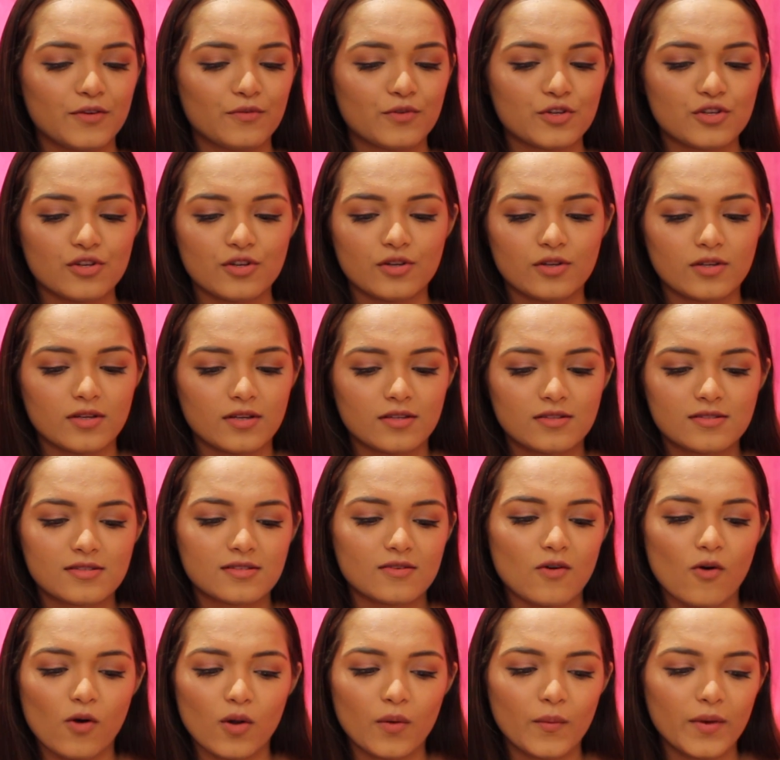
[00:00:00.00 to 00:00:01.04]

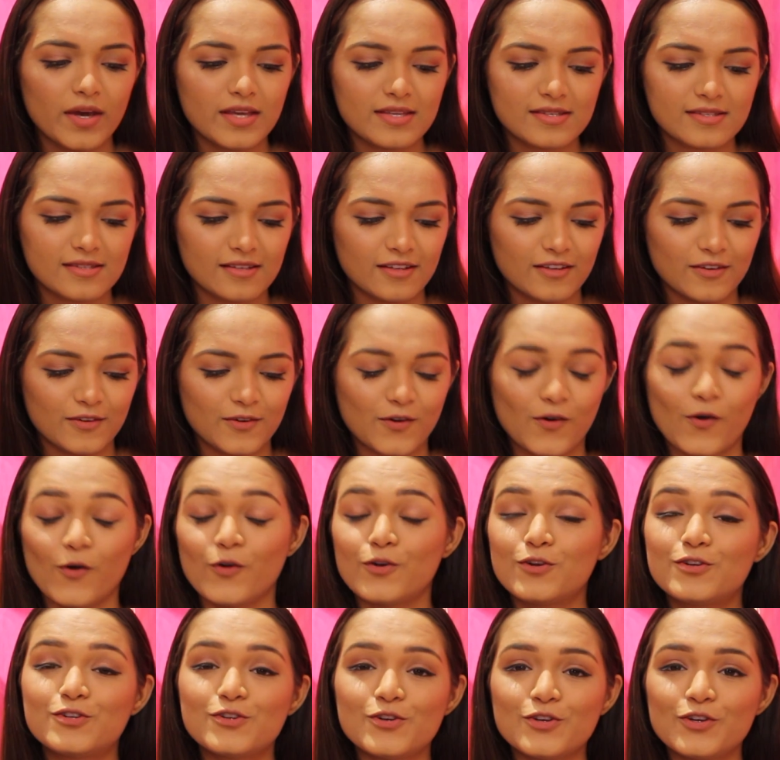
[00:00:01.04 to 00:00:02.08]
It's always
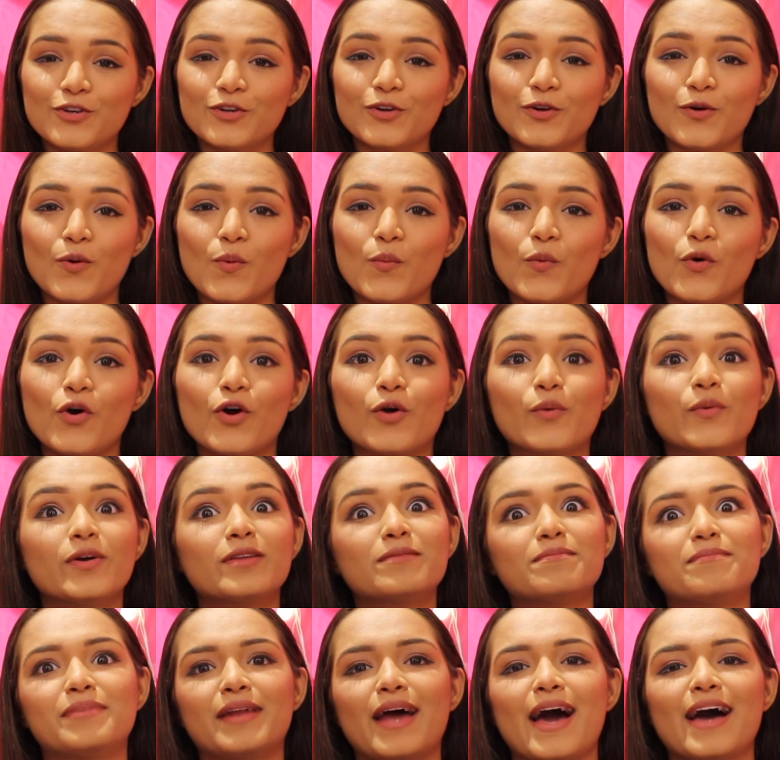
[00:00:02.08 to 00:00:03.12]
good to, you know, work
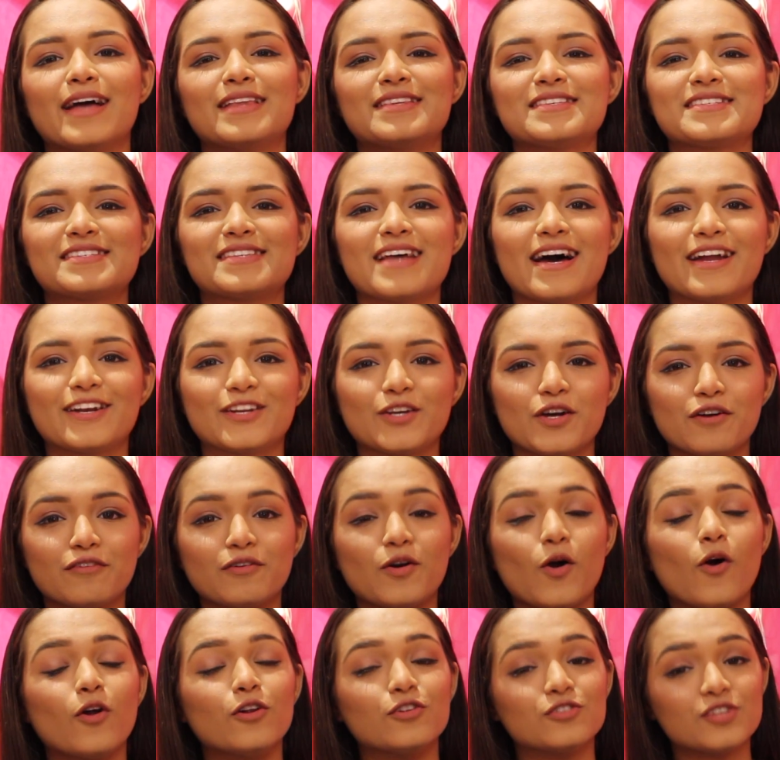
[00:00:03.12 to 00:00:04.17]
with brands that you
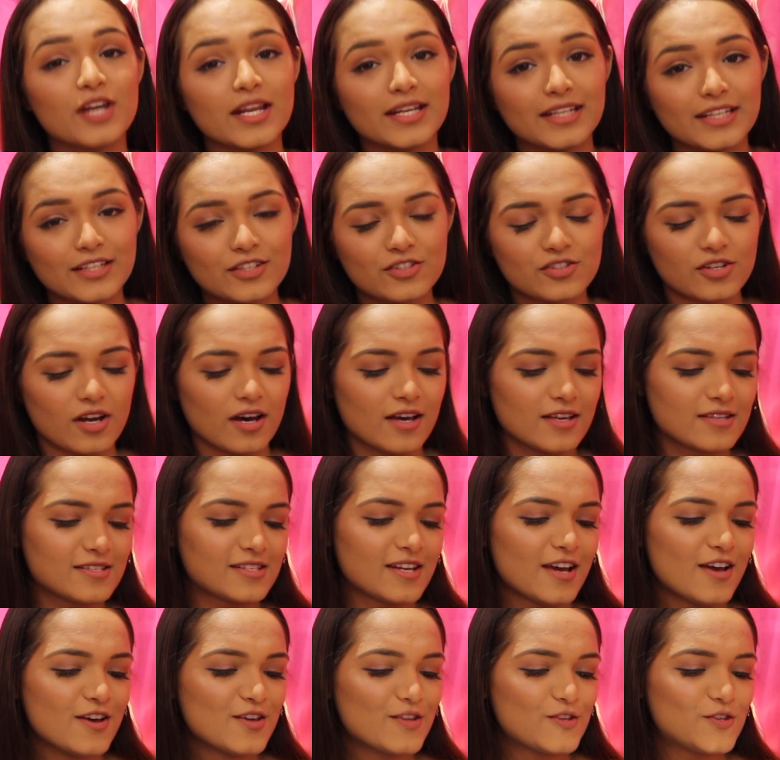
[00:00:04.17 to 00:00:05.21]
already
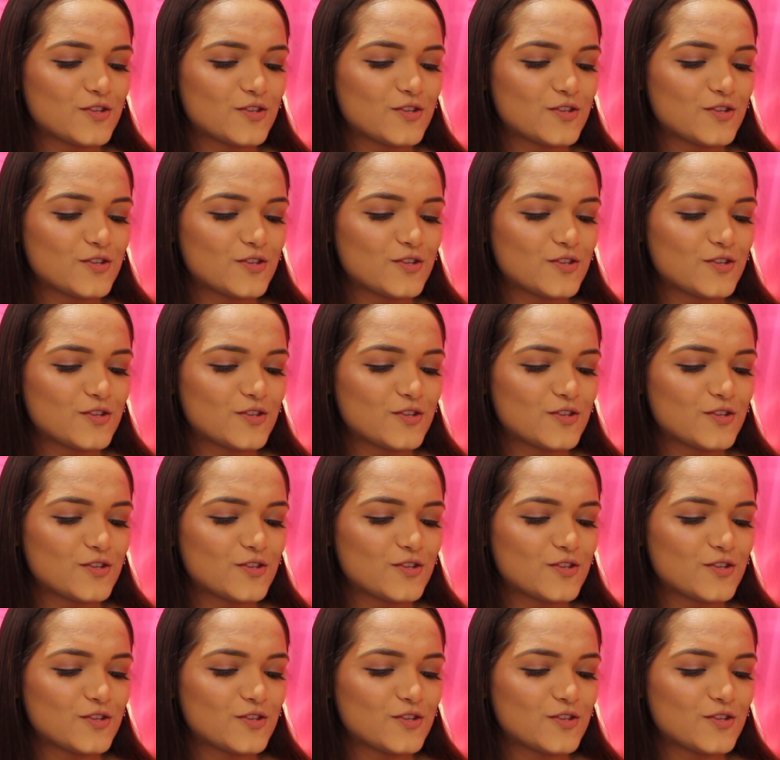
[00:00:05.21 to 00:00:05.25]
trust.